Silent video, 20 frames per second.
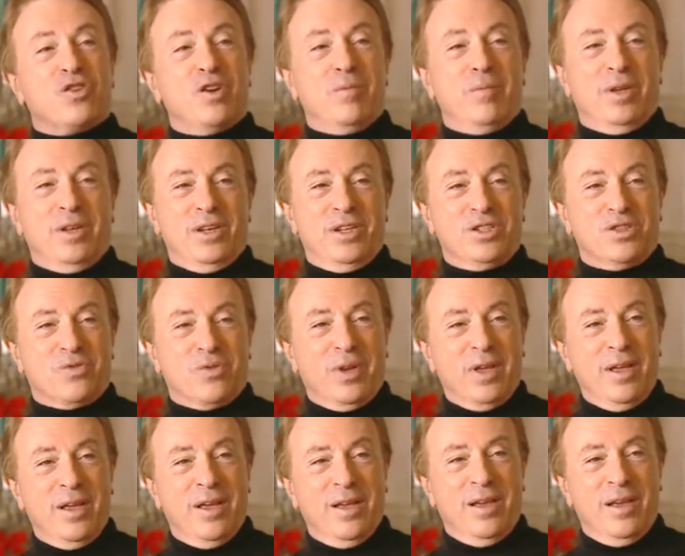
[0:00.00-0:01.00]
cream
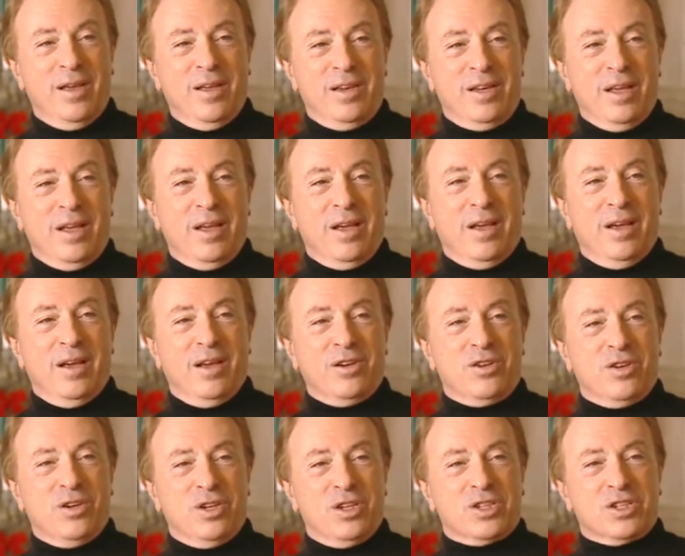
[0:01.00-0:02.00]
industry
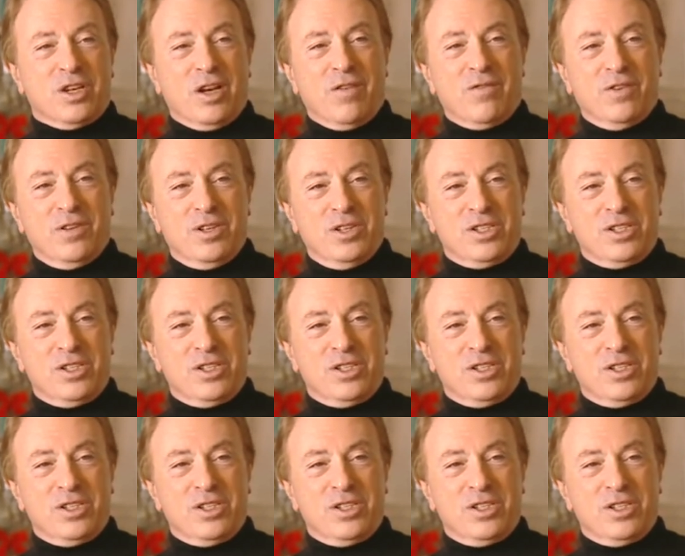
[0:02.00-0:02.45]
to discover